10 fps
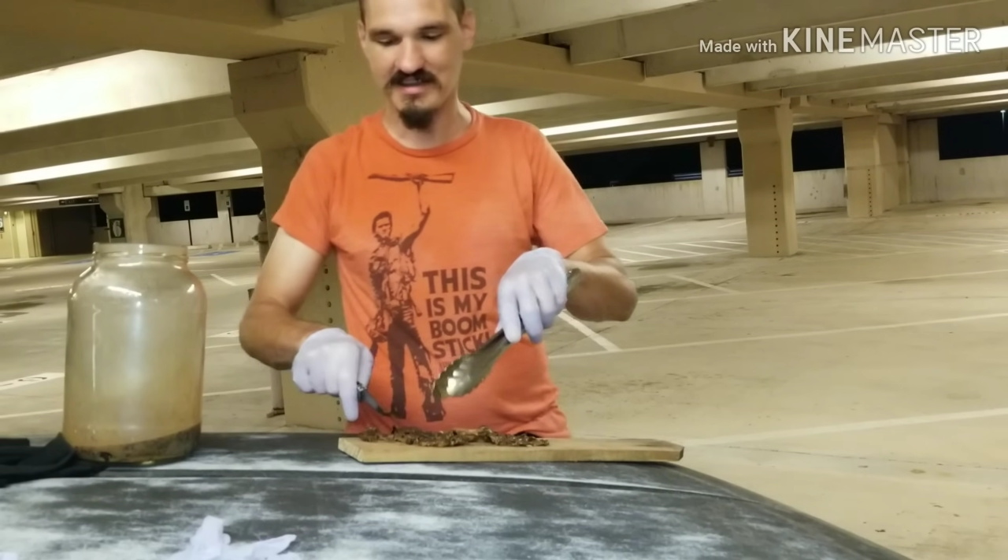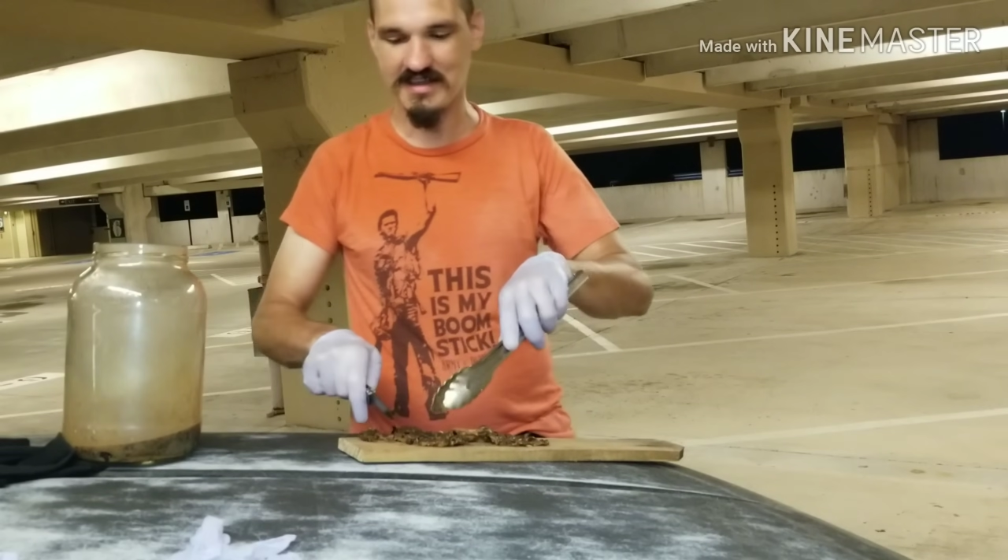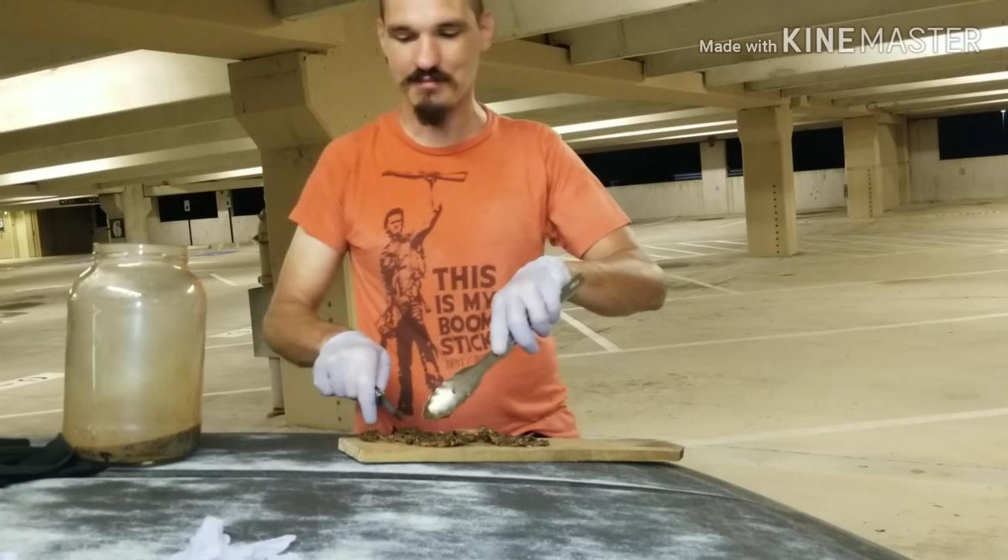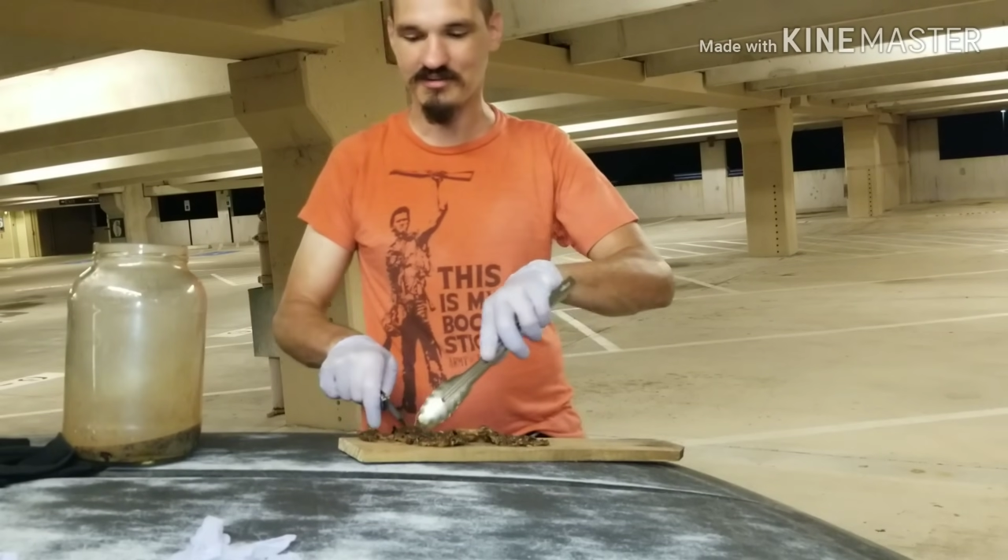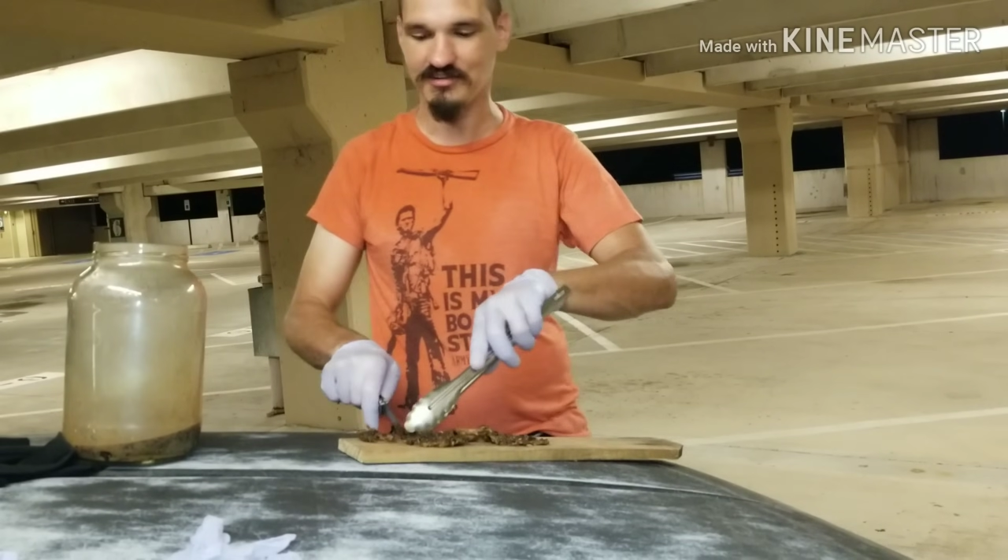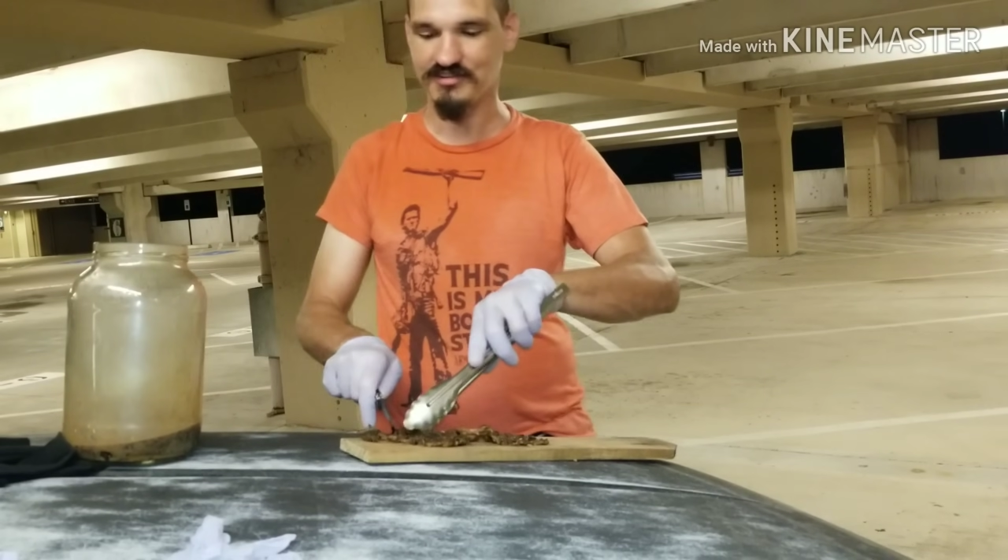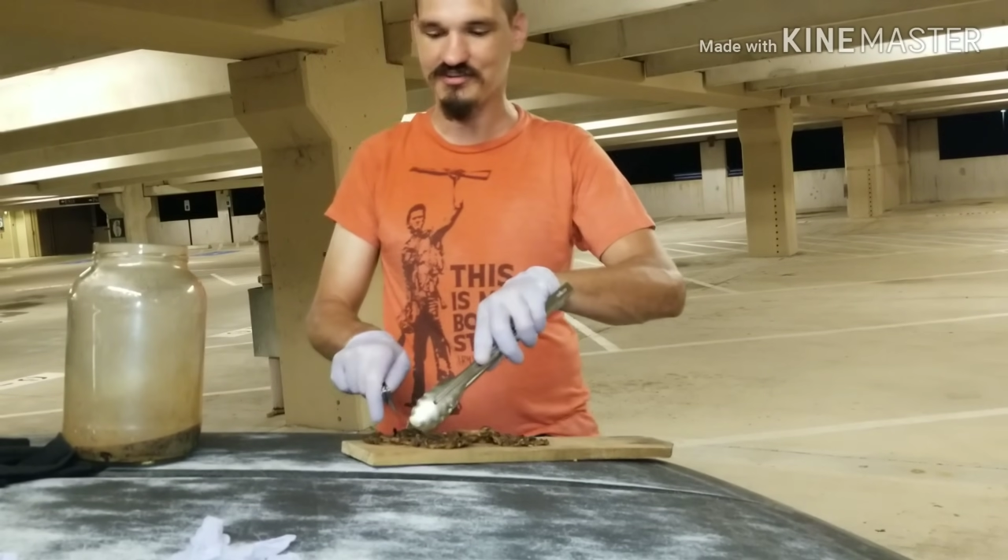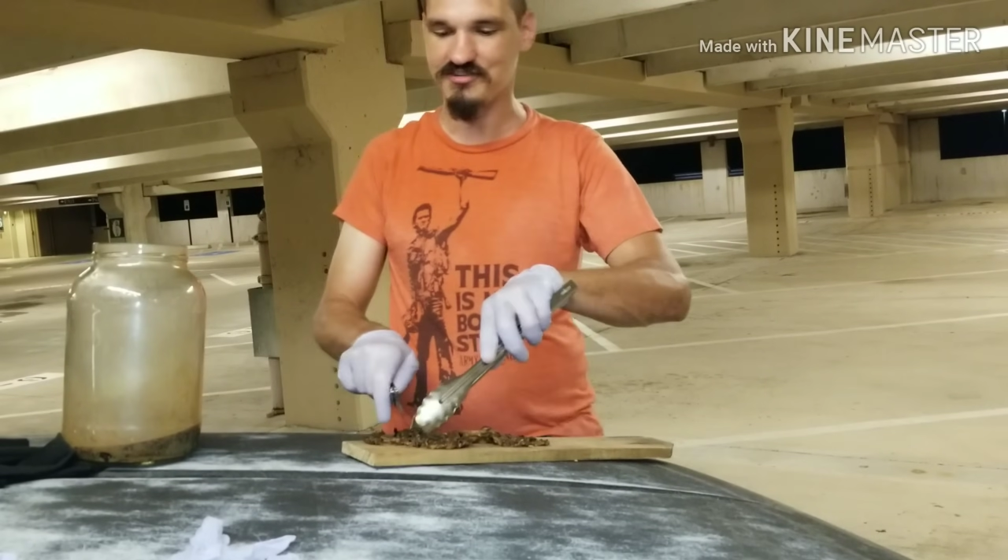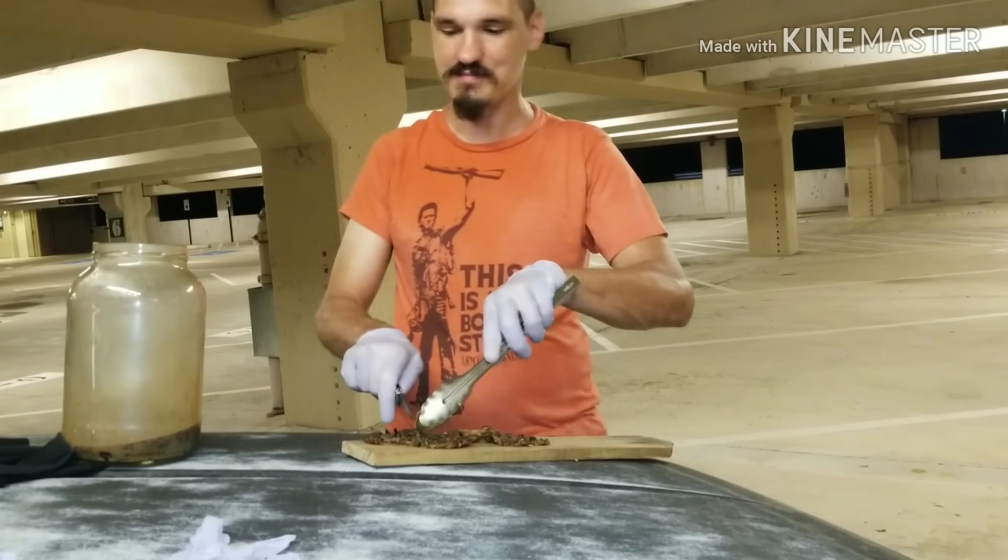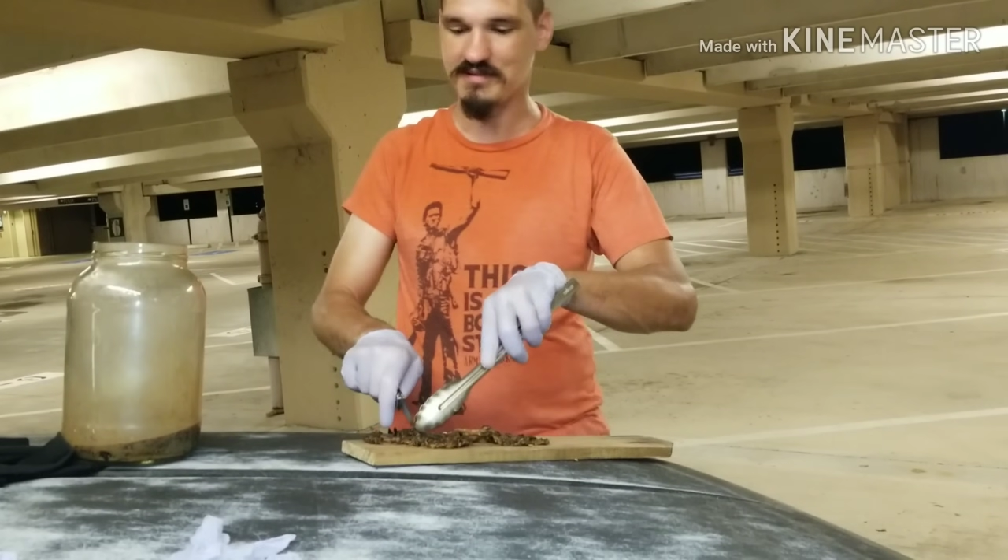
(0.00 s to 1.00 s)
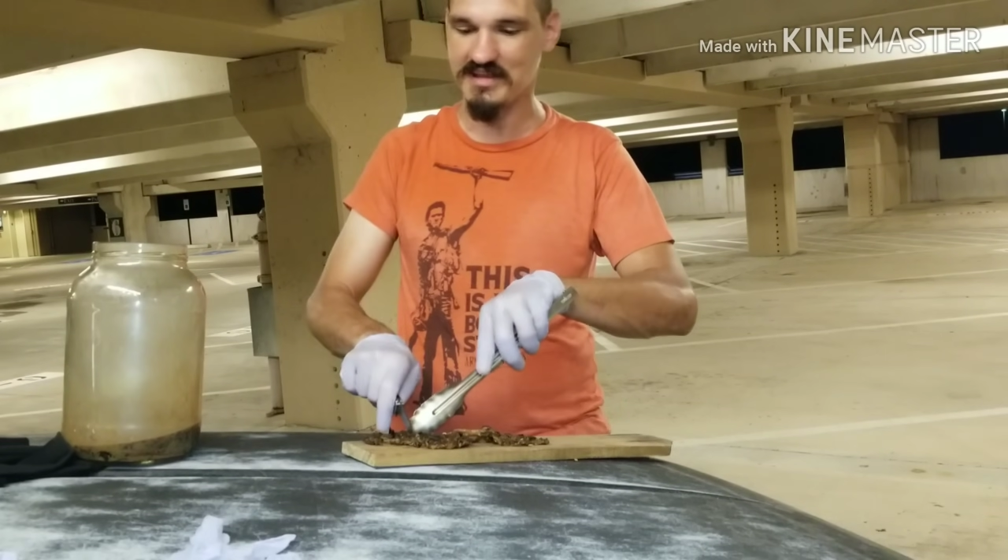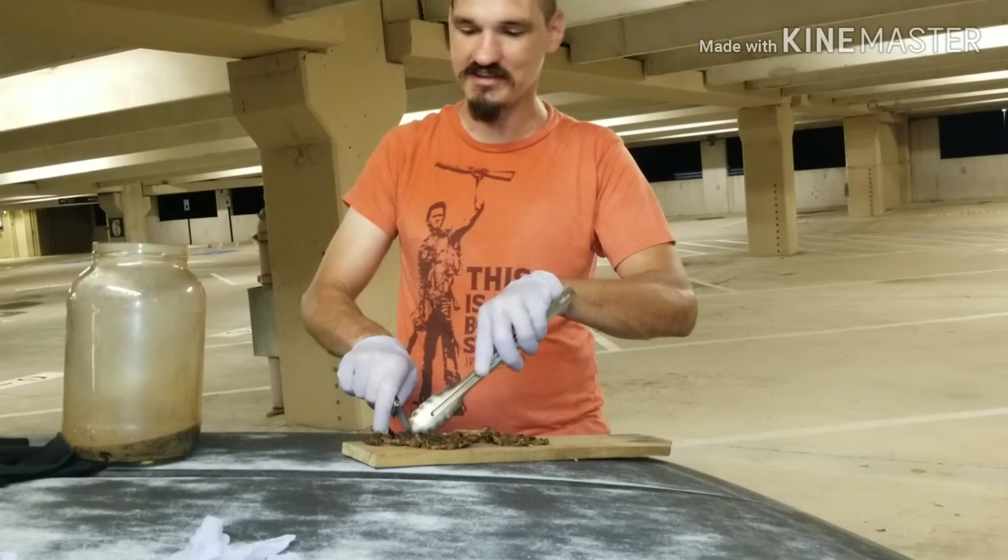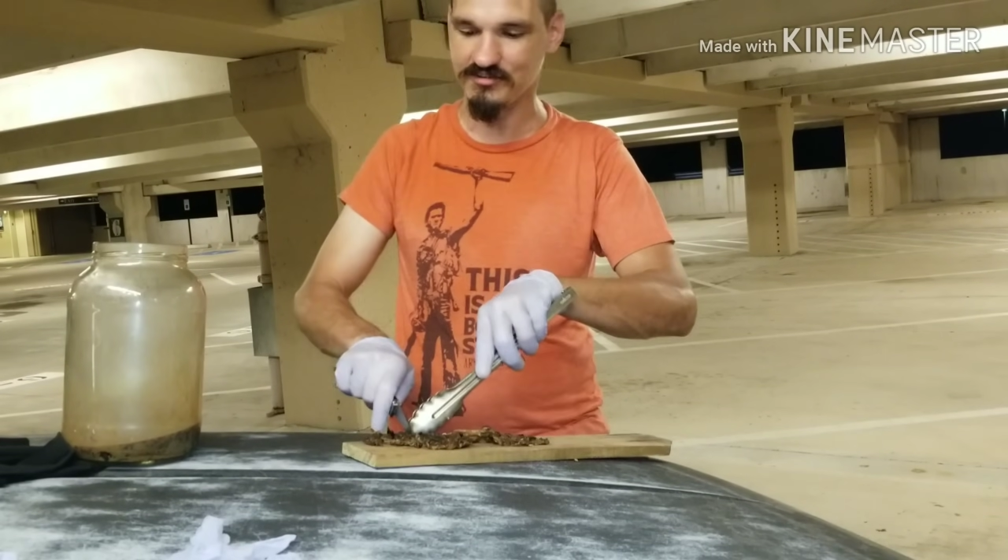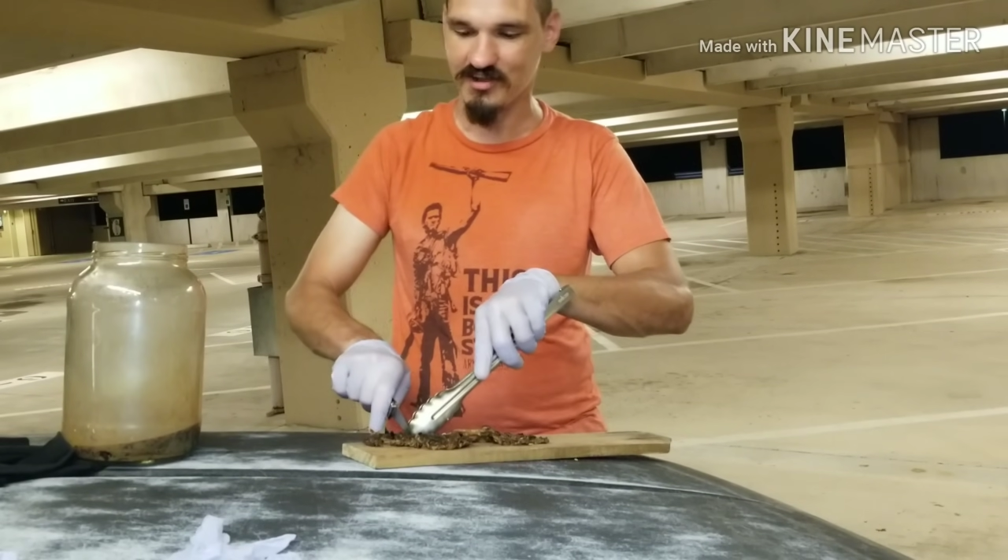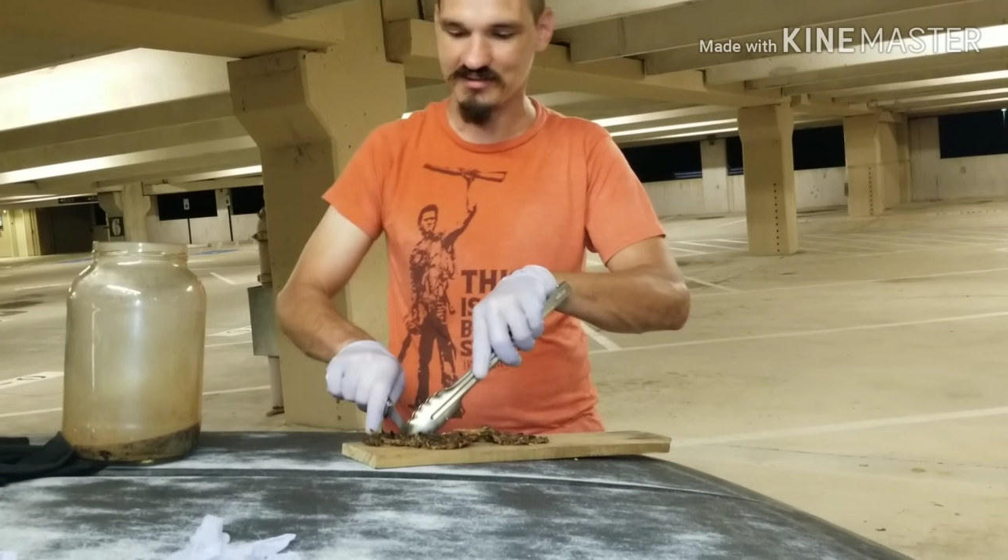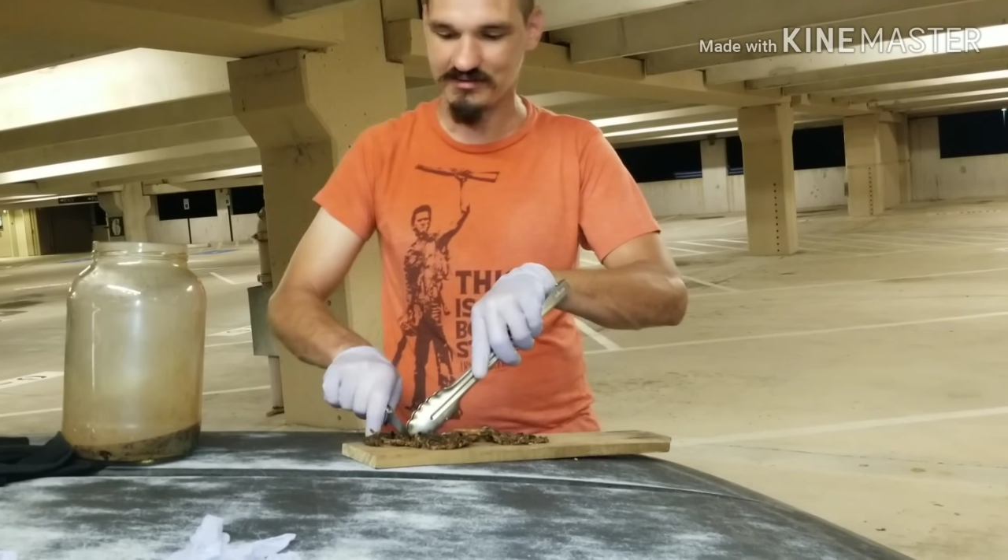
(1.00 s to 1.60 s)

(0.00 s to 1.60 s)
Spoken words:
chemicals and treatment they used on